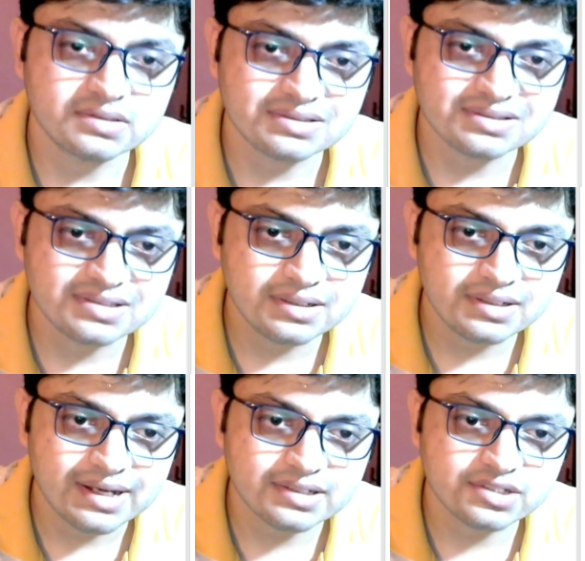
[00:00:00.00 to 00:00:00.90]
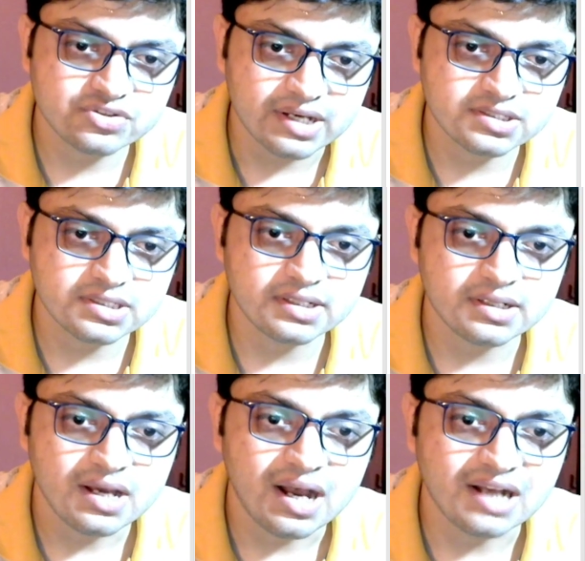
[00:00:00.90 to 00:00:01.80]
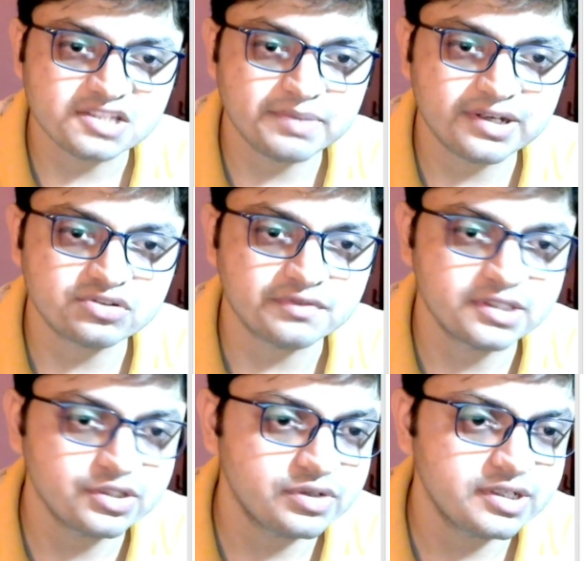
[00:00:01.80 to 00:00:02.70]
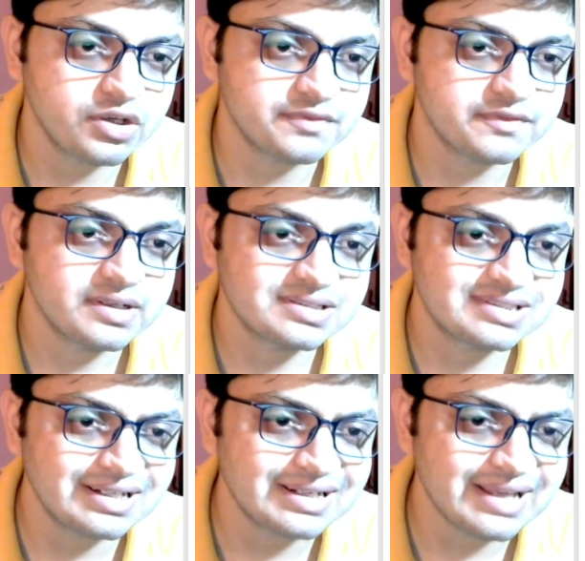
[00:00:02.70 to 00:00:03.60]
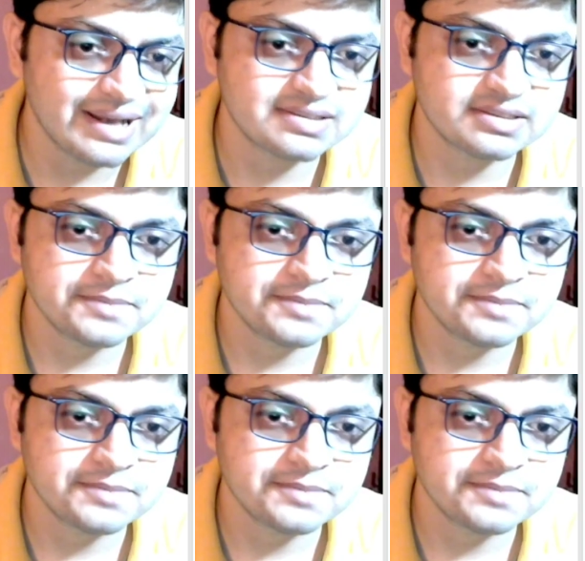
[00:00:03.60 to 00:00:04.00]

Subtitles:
syntactic structure, aspects of theory of syntax,